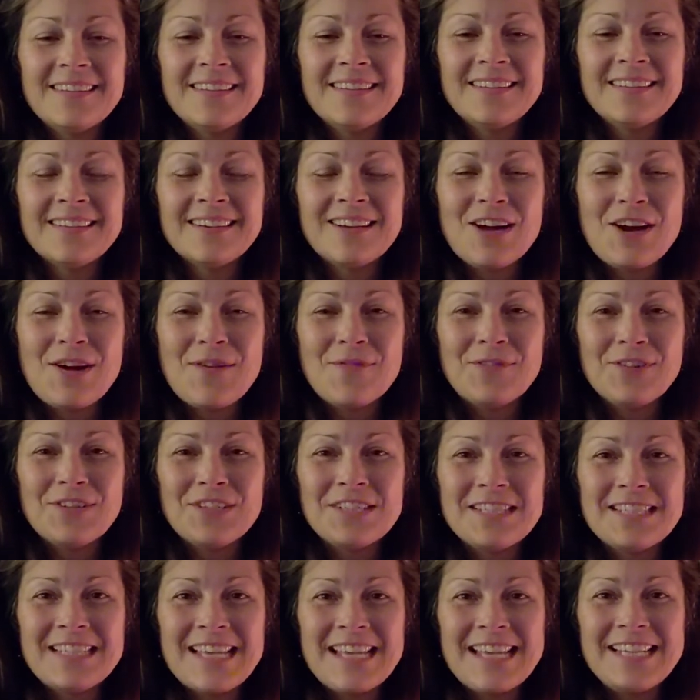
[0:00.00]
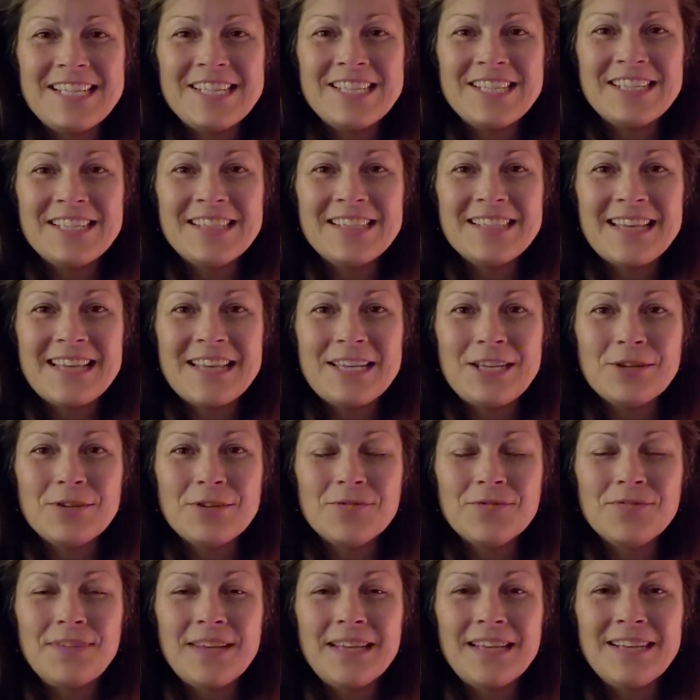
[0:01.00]
the conversation that your
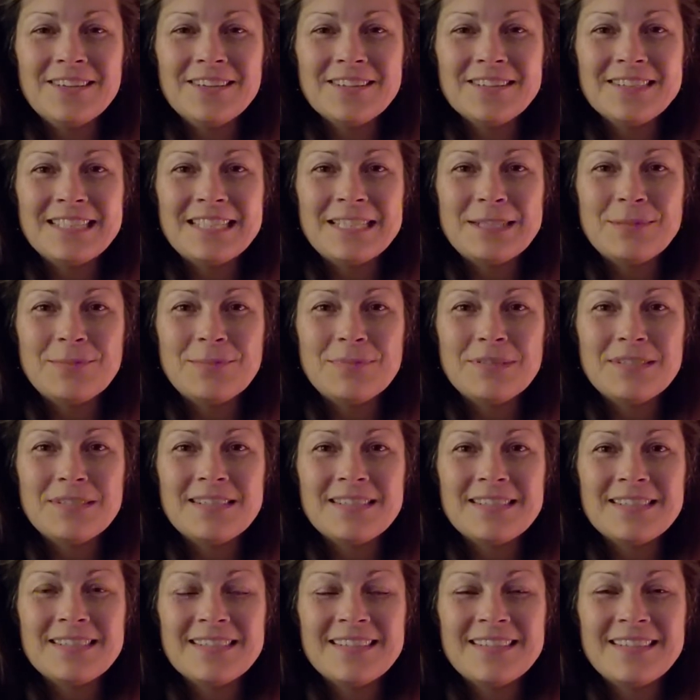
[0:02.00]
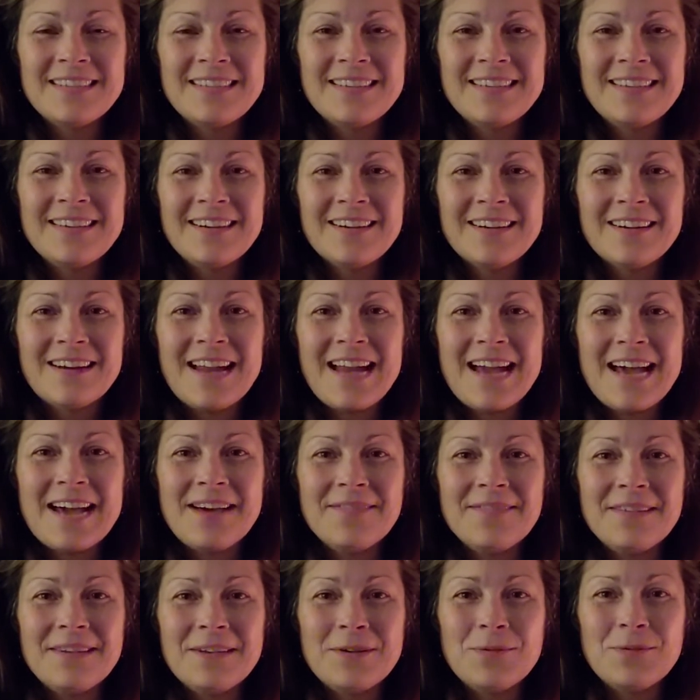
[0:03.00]
fingertips are
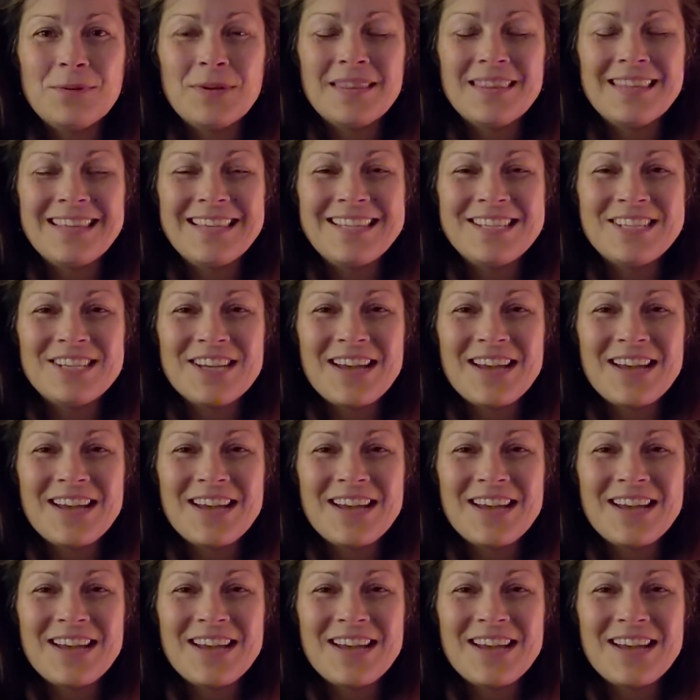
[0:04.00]
having with each